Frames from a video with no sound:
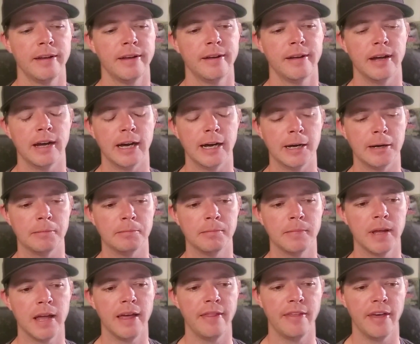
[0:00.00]

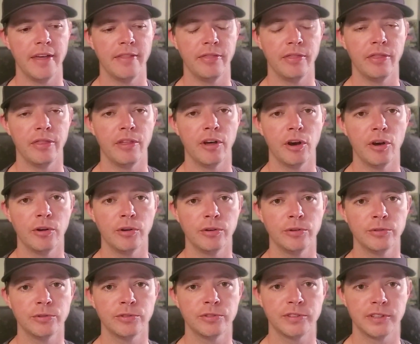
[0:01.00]
And then
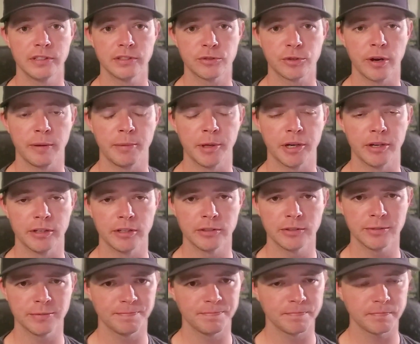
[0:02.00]
those
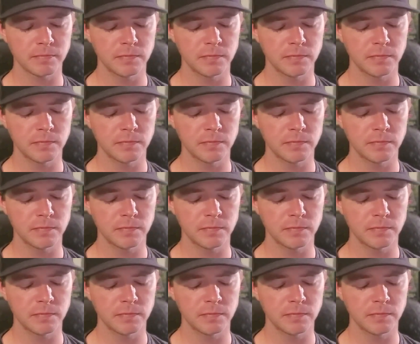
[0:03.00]
distributors,